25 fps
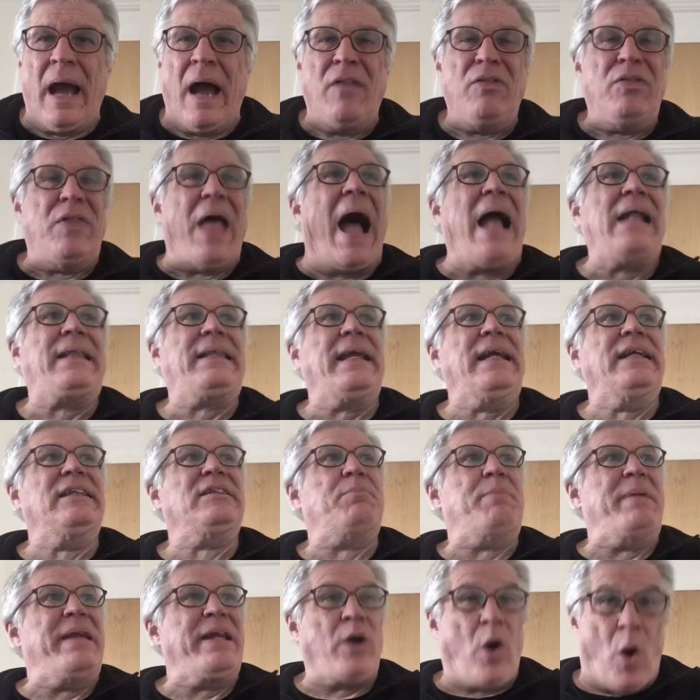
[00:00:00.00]
That
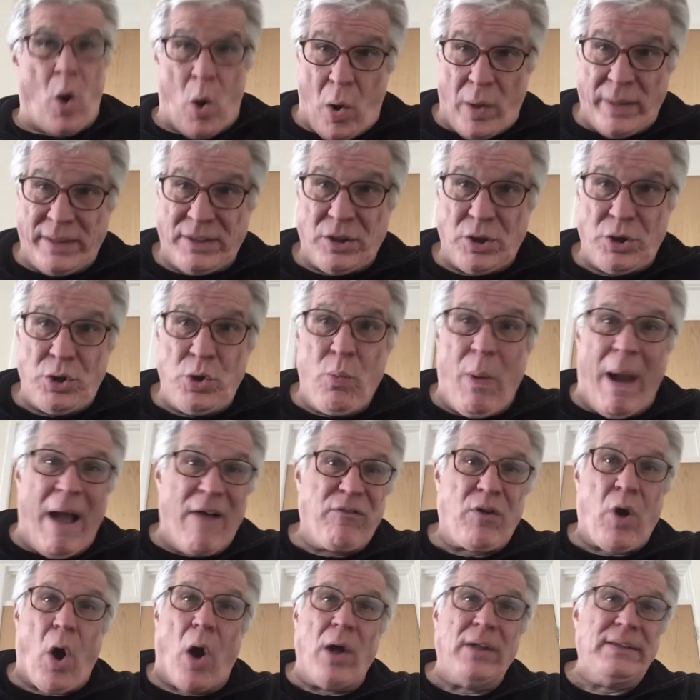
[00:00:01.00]
is because you
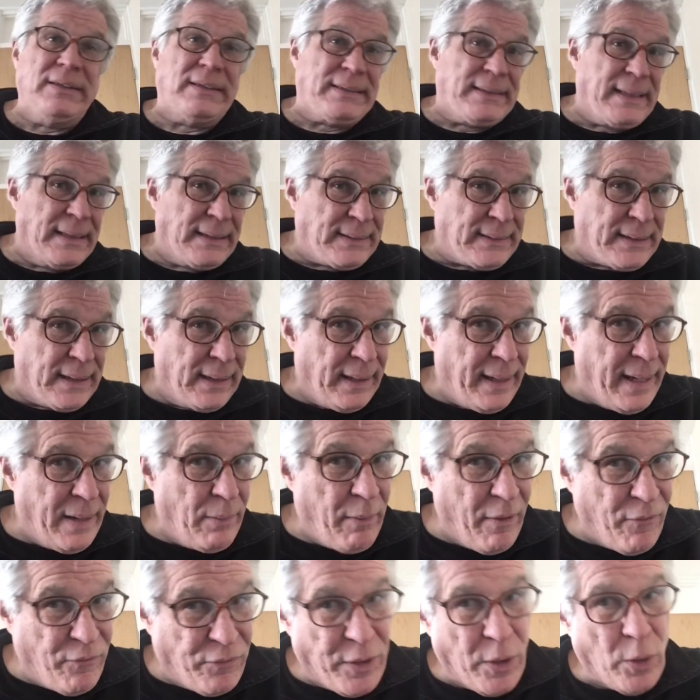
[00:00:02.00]
have consistently
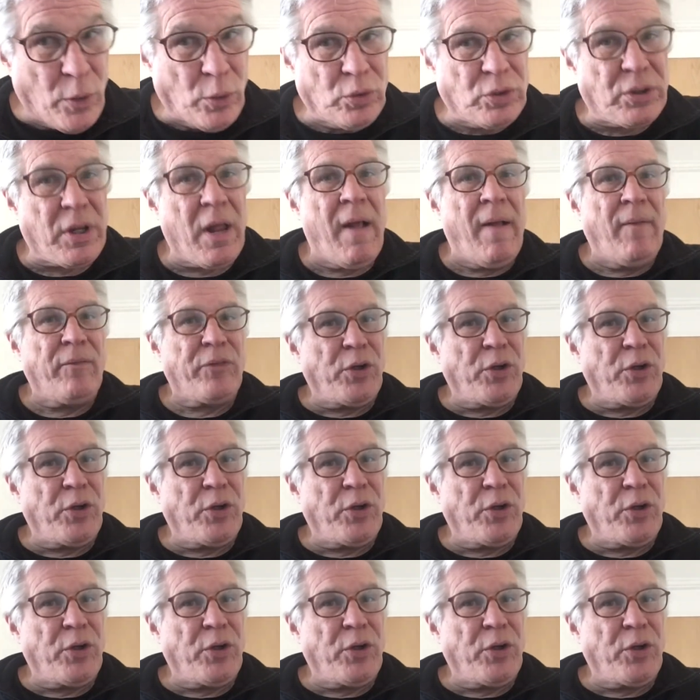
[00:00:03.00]
refused